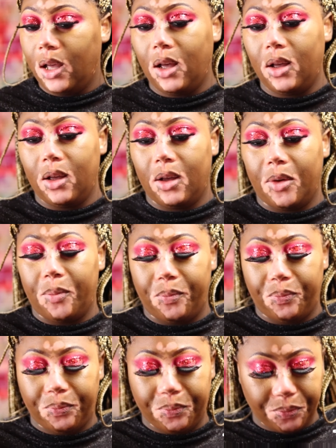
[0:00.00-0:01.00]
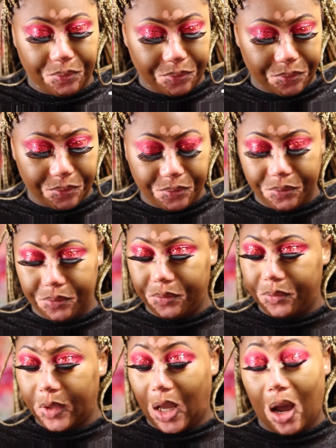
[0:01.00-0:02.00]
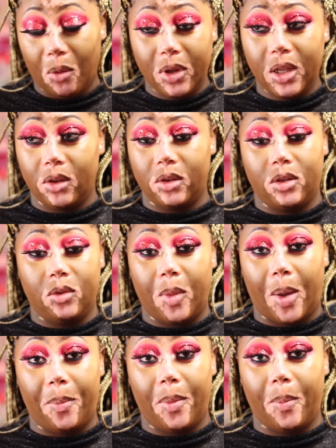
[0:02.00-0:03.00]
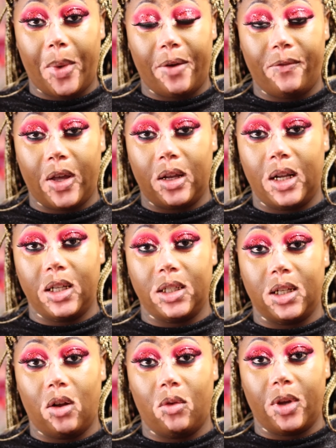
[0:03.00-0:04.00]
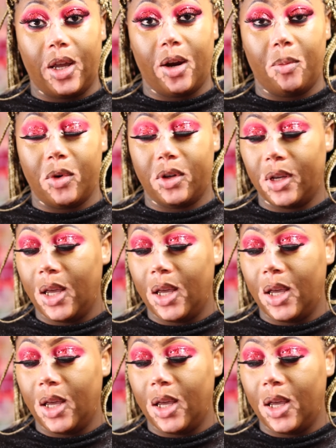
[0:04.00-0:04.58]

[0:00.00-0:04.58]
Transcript: I really only do my foundation on camera,